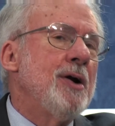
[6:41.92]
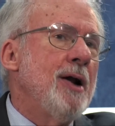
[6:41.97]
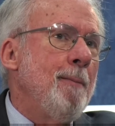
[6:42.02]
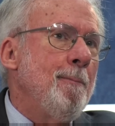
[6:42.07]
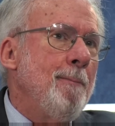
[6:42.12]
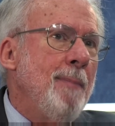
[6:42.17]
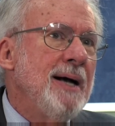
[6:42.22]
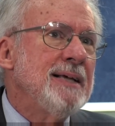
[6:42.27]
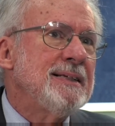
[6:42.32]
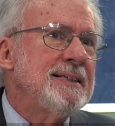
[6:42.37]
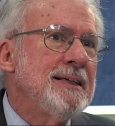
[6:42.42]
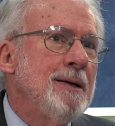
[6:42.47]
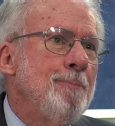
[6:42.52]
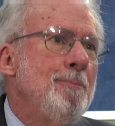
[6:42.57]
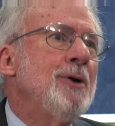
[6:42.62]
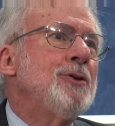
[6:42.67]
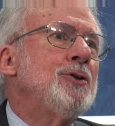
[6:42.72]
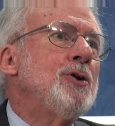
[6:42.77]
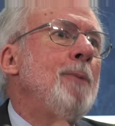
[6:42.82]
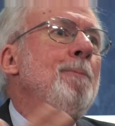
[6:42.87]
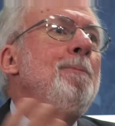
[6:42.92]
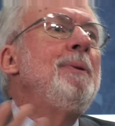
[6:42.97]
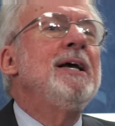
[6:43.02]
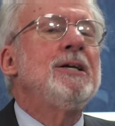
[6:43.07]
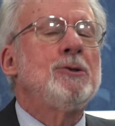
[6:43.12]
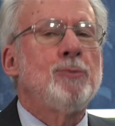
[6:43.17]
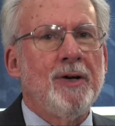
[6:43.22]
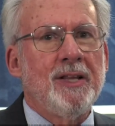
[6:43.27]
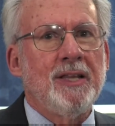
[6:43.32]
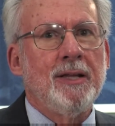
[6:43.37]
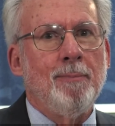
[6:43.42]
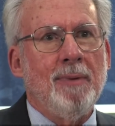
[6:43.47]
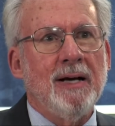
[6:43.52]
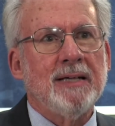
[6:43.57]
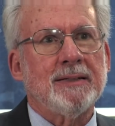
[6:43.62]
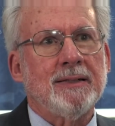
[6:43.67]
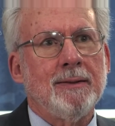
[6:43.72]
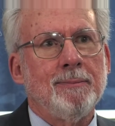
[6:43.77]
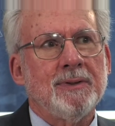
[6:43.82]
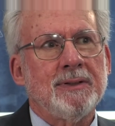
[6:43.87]
are not Muslim, but they're peace with the
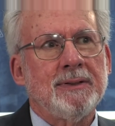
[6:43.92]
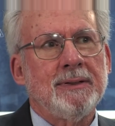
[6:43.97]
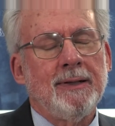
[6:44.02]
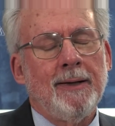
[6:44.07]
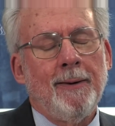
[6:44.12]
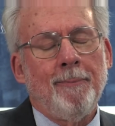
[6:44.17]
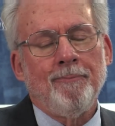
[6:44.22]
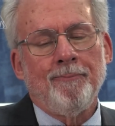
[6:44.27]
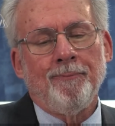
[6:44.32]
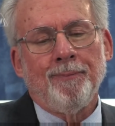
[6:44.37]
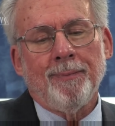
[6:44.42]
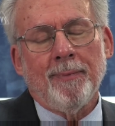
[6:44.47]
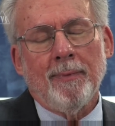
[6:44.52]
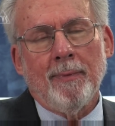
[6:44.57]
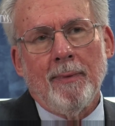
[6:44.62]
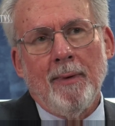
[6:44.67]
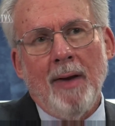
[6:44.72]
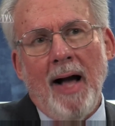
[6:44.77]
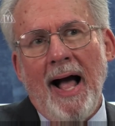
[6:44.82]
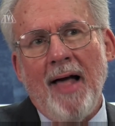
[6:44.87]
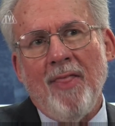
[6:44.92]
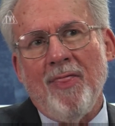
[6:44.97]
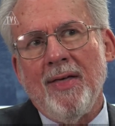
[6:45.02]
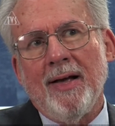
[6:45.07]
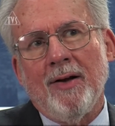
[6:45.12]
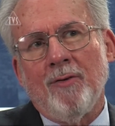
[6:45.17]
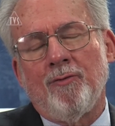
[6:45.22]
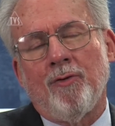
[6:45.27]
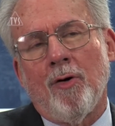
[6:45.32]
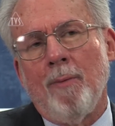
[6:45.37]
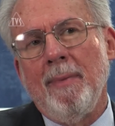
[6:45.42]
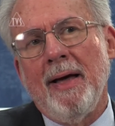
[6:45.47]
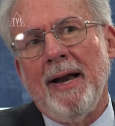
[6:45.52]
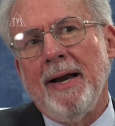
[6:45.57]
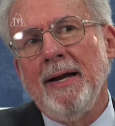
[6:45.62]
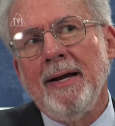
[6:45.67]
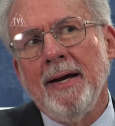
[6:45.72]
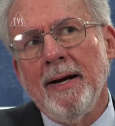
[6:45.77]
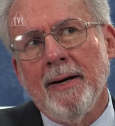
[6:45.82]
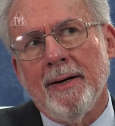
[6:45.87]
Muslims. I think for many
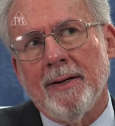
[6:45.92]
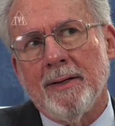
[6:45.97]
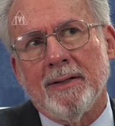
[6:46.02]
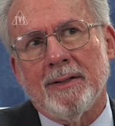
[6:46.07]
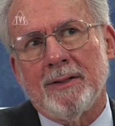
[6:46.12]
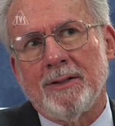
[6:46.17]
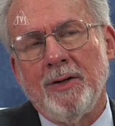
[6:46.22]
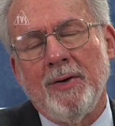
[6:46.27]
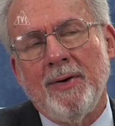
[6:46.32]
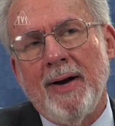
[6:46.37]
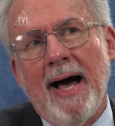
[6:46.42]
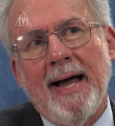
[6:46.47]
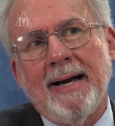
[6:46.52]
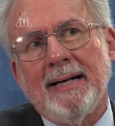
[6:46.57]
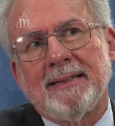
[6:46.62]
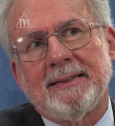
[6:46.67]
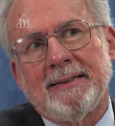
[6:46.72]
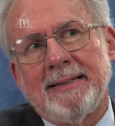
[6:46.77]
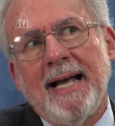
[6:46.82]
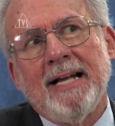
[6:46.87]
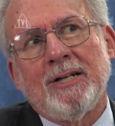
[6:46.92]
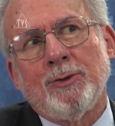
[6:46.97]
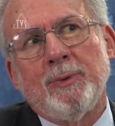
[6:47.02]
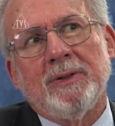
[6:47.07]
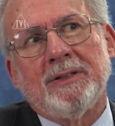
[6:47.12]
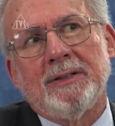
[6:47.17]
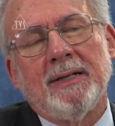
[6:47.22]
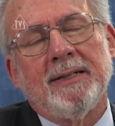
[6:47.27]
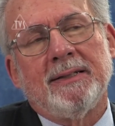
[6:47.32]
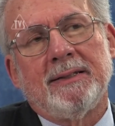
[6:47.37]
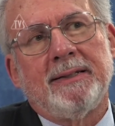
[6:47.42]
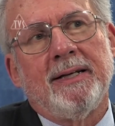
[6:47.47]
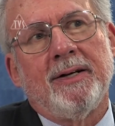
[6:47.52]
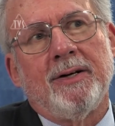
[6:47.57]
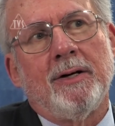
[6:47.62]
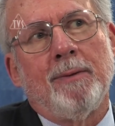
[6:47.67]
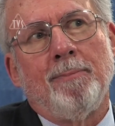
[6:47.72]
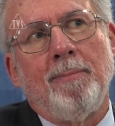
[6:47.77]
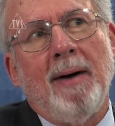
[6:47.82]
years, the United States was considered